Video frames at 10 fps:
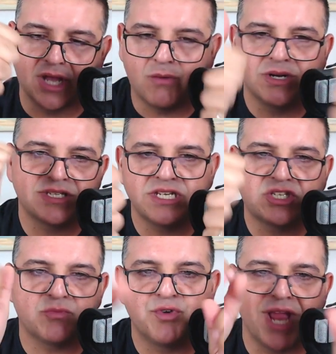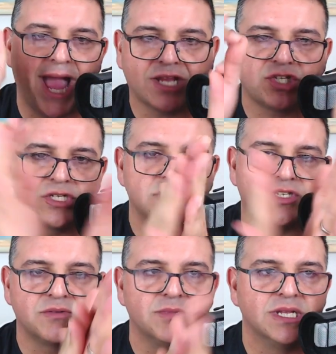I want to see some reactions,
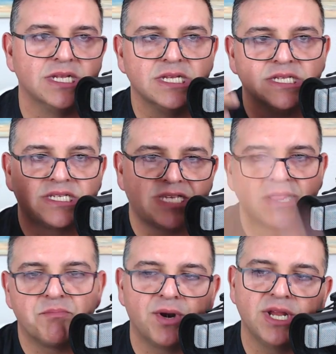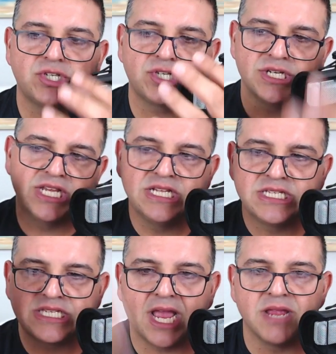some celebration,
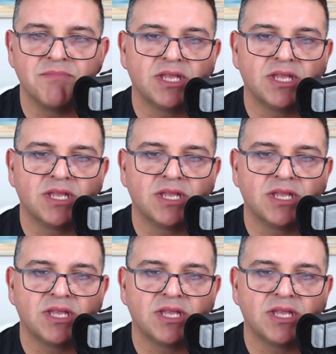insight.